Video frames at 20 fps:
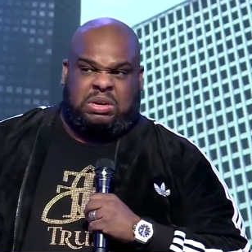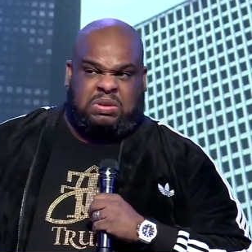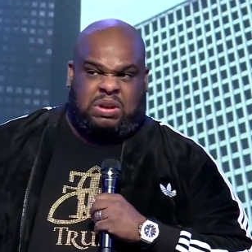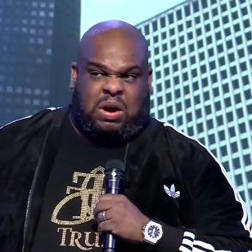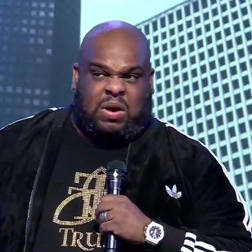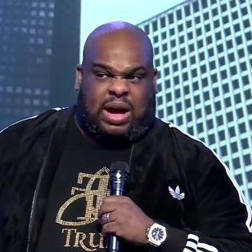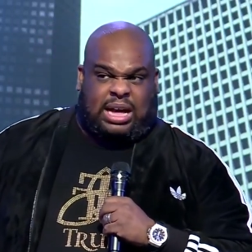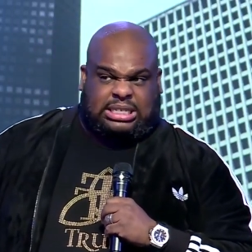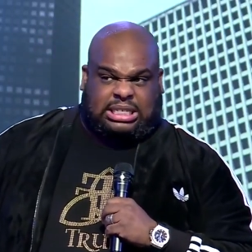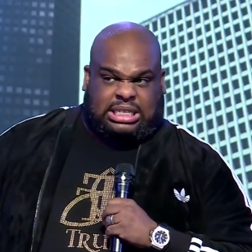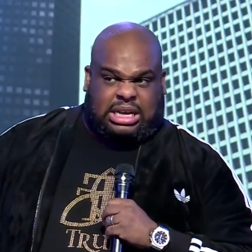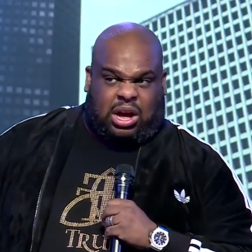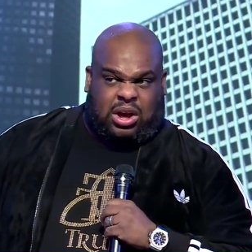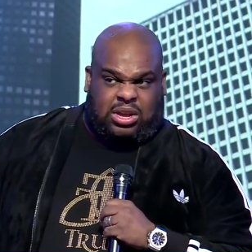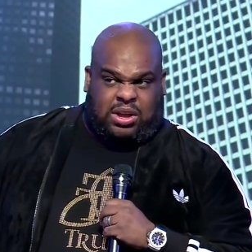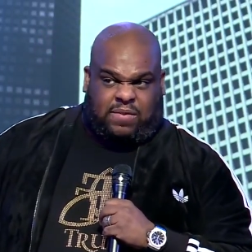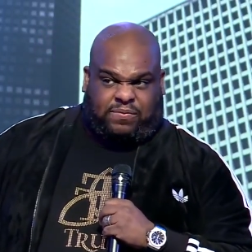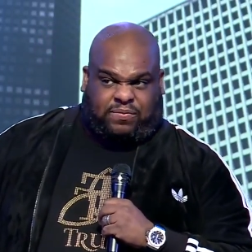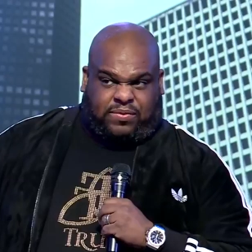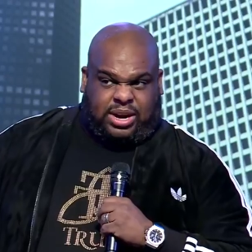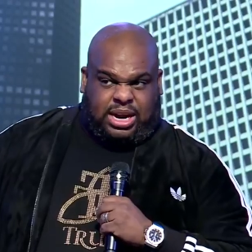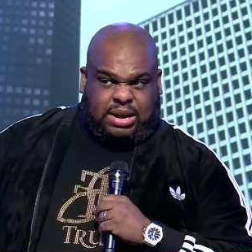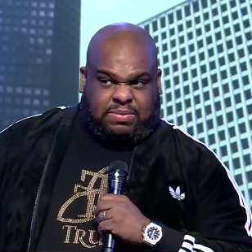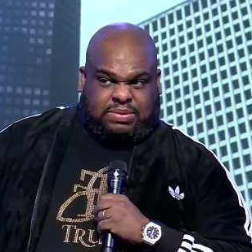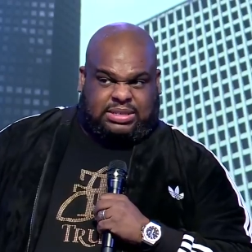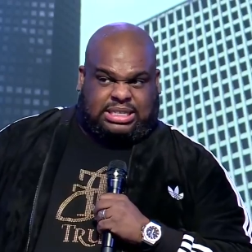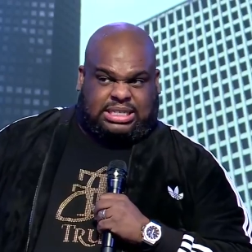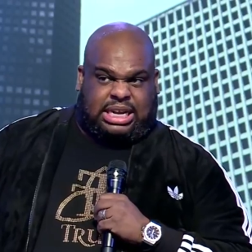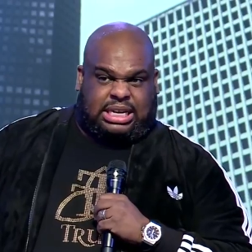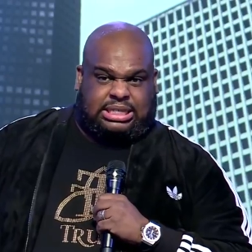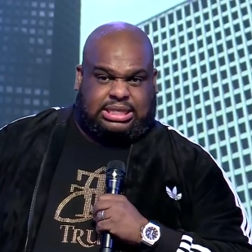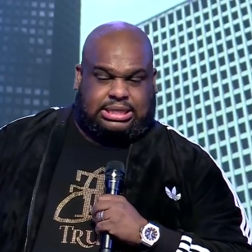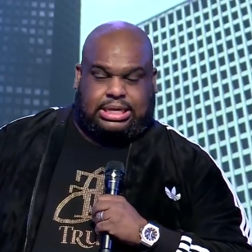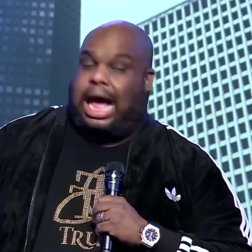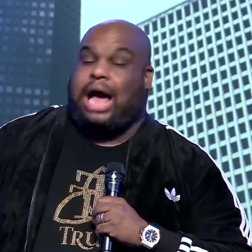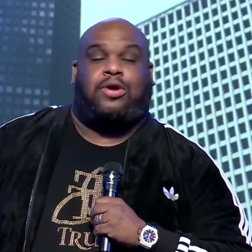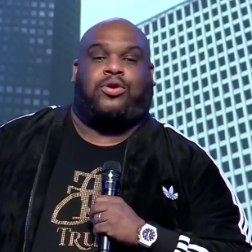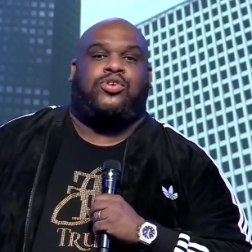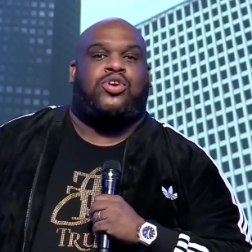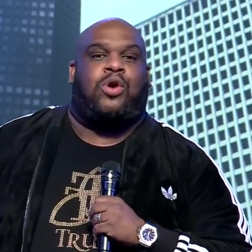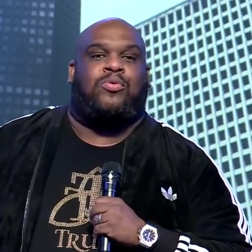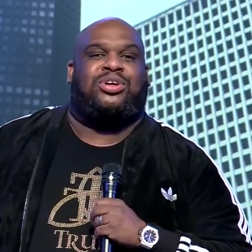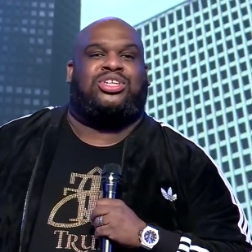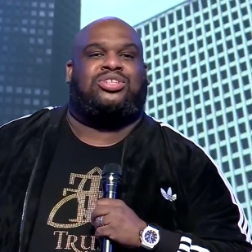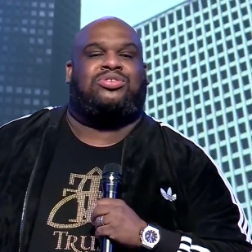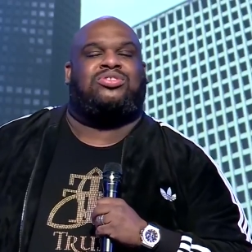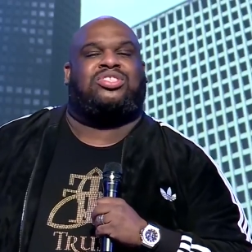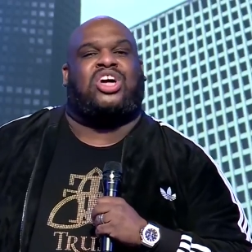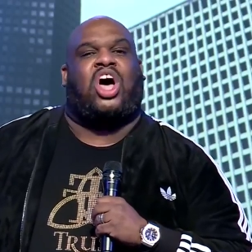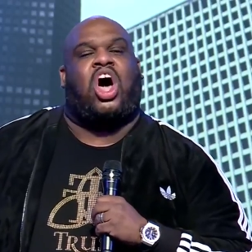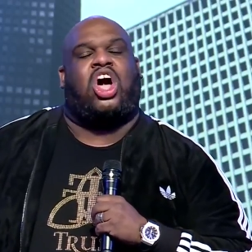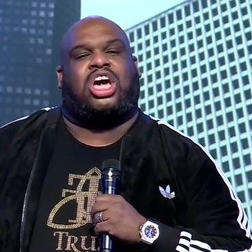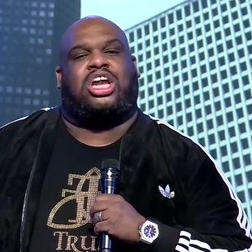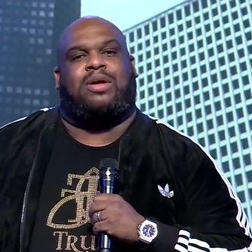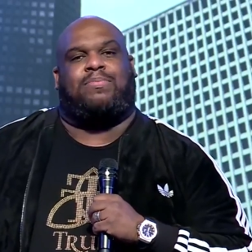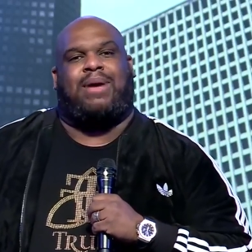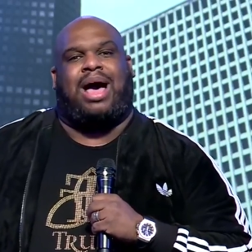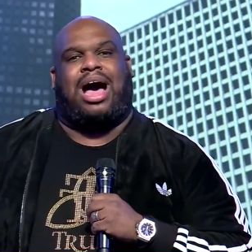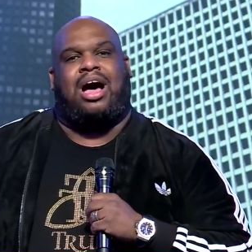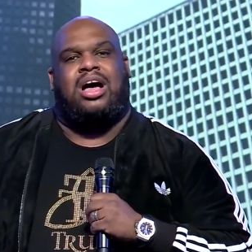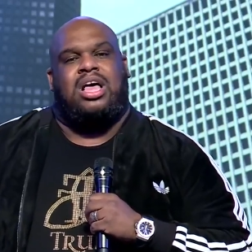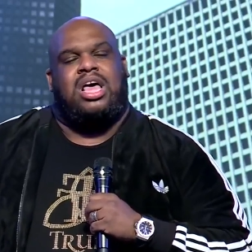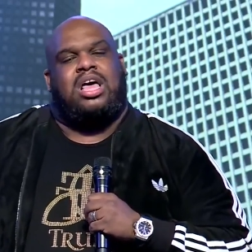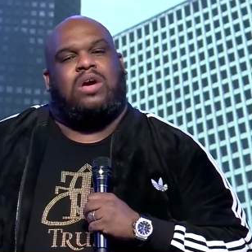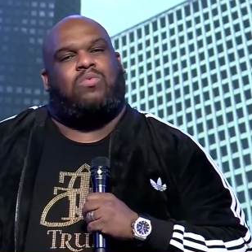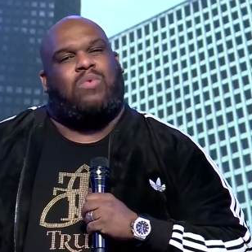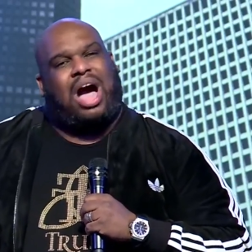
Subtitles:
You know, I saw your friend with such as, I don't know what you're talking about.